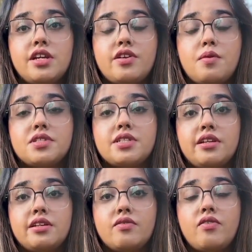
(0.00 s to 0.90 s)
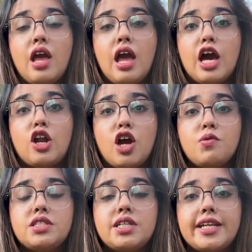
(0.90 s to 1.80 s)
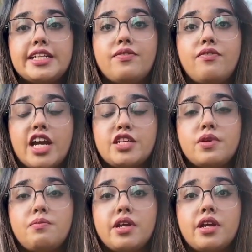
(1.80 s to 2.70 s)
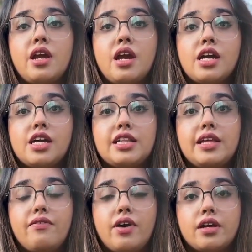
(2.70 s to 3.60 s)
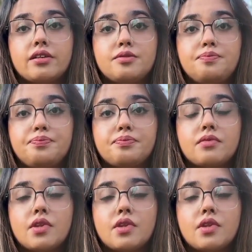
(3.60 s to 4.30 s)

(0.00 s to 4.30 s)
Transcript: Trade Representative, along with Chinese Vice Premier He Lifeng.